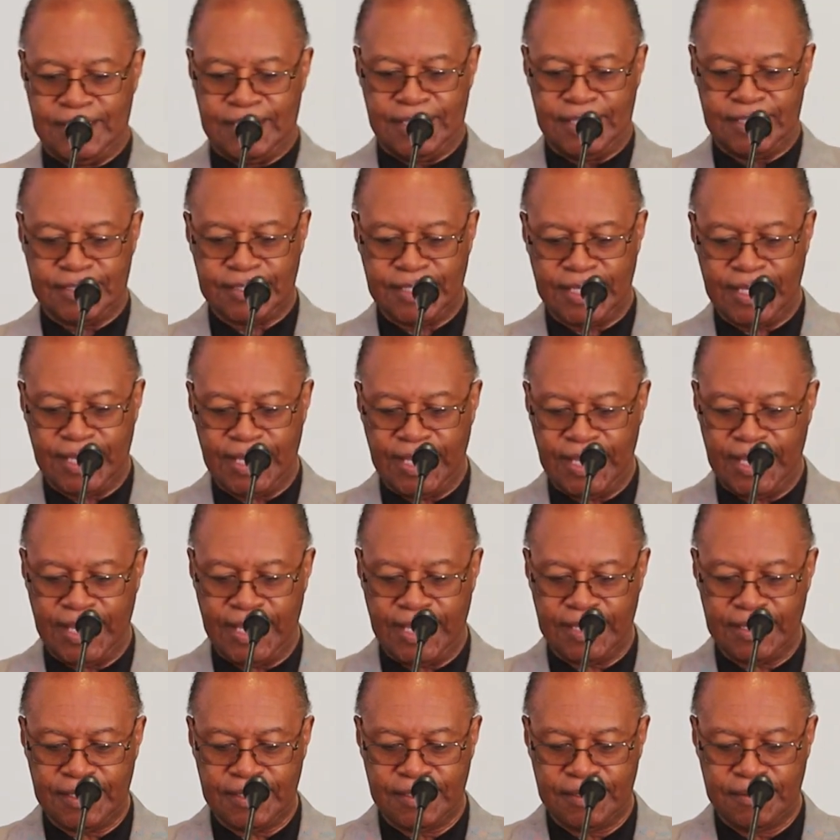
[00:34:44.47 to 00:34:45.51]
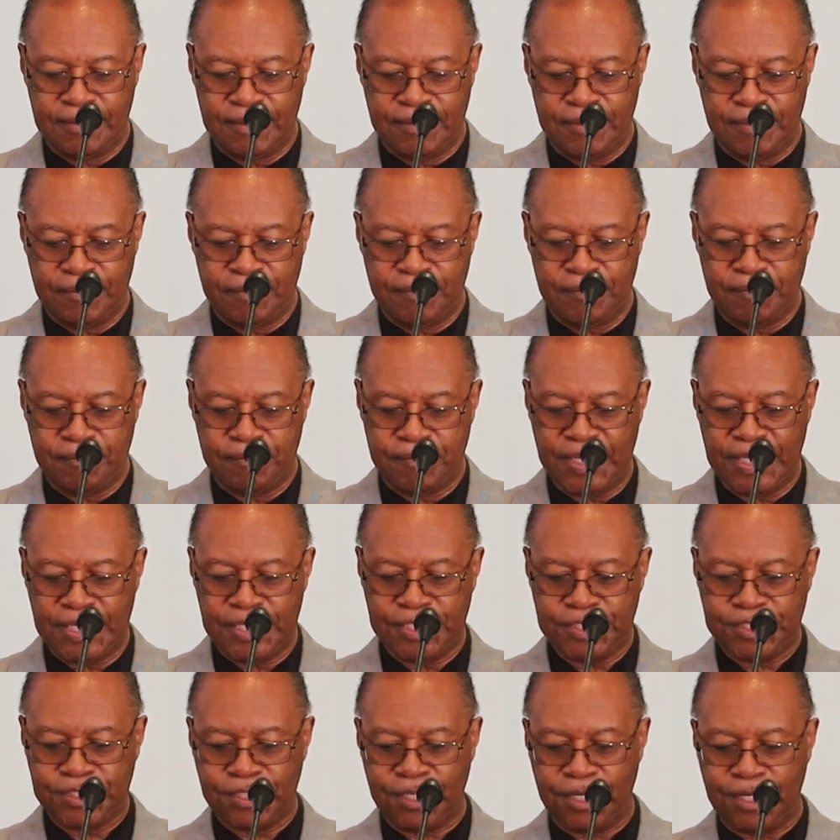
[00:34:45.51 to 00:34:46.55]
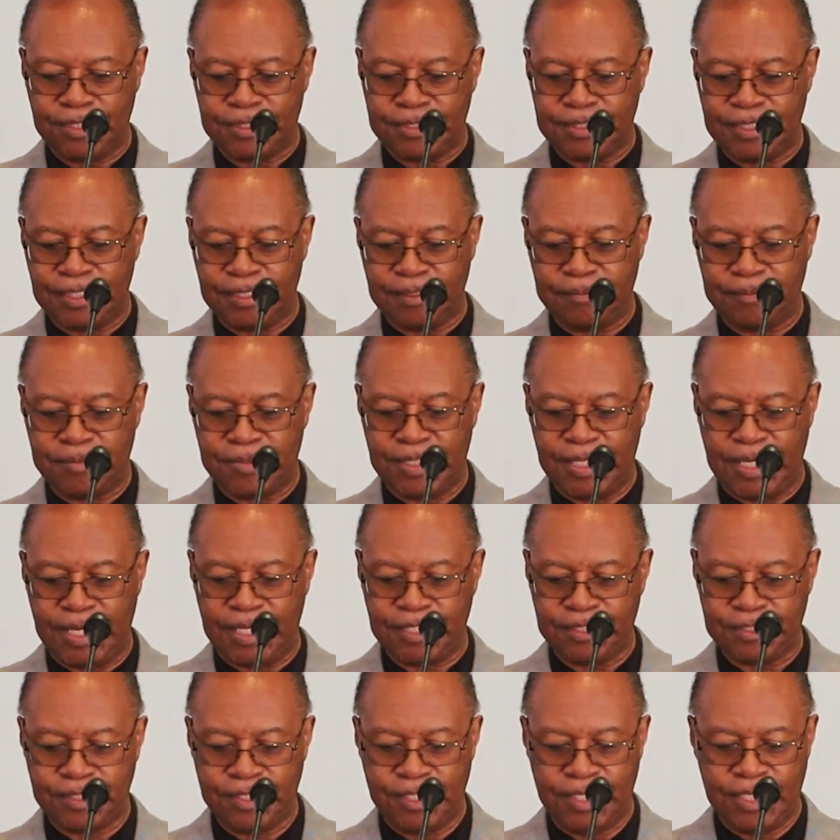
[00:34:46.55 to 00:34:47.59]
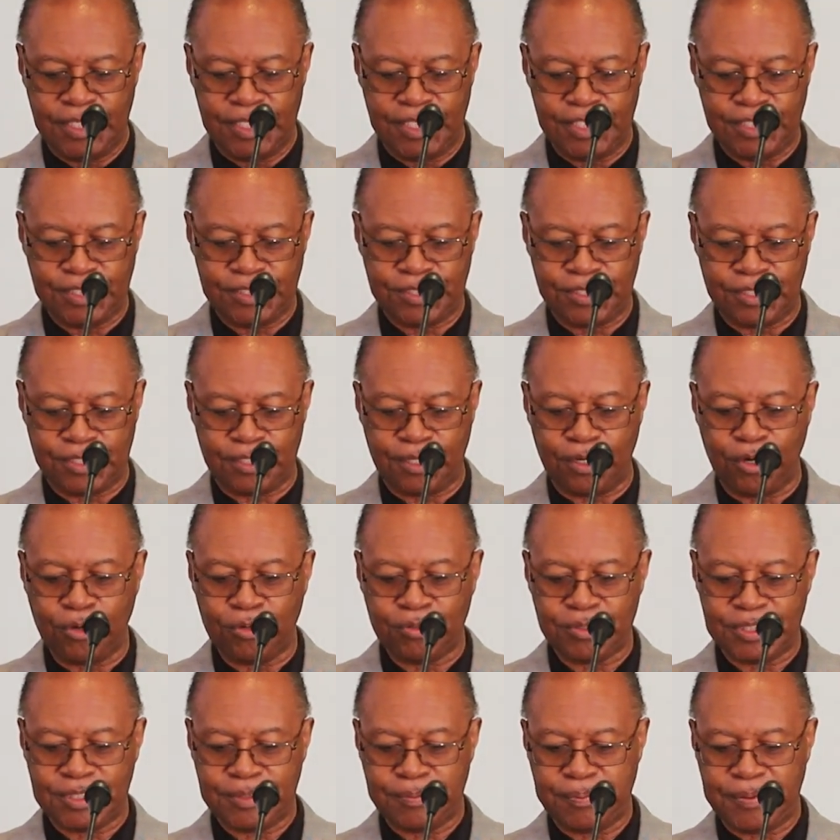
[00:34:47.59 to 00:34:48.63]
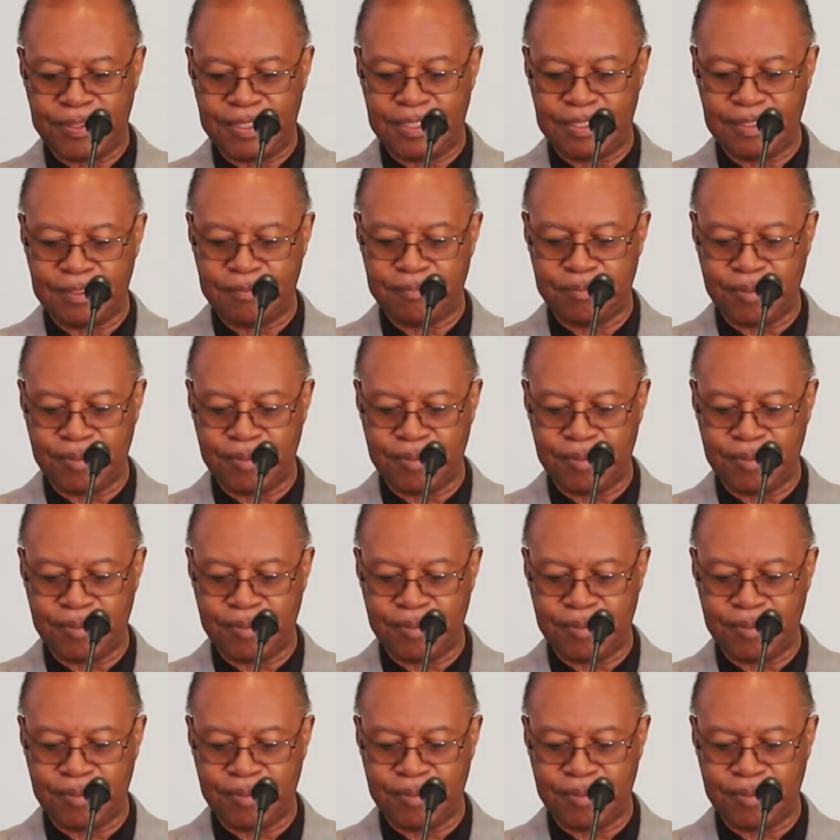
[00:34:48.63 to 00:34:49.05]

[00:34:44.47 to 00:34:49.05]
they say, and many charged him that he should hold his peace,